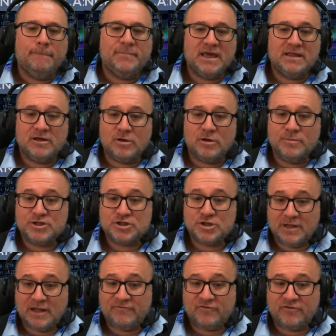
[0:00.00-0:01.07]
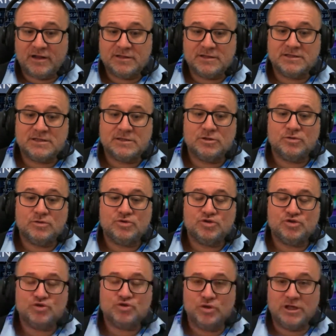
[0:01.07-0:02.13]
pay the commission up front
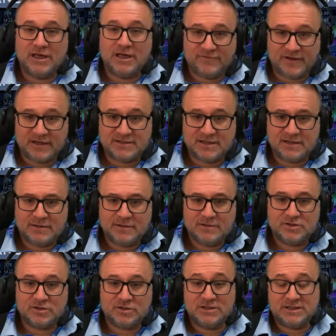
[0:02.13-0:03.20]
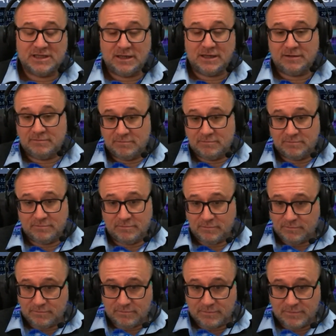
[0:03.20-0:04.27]
to the advisor. So they say,
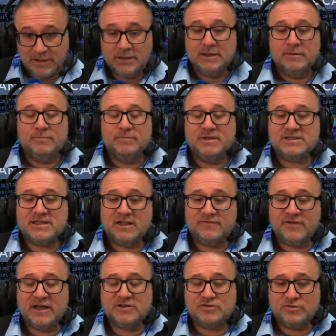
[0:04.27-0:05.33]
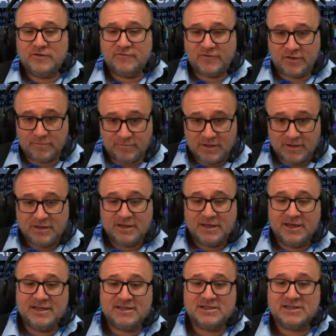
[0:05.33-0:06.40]
Mr. Advisory Firm,
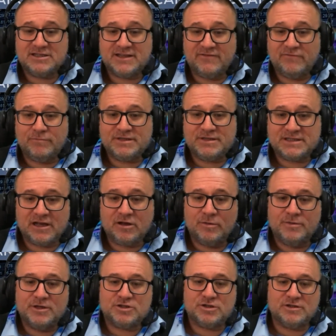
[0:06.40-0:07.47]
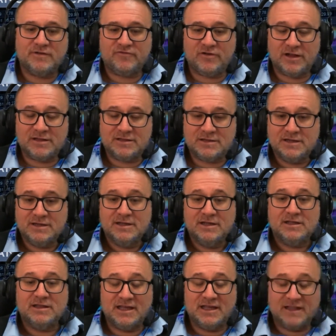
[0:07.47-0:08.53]
here's your 7% commission up front.
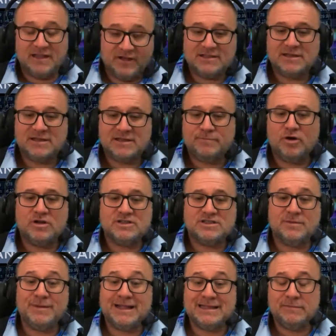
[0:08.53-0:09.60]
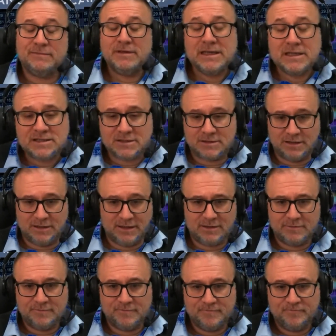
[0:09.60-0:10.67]
The advisor pockets the money immediately.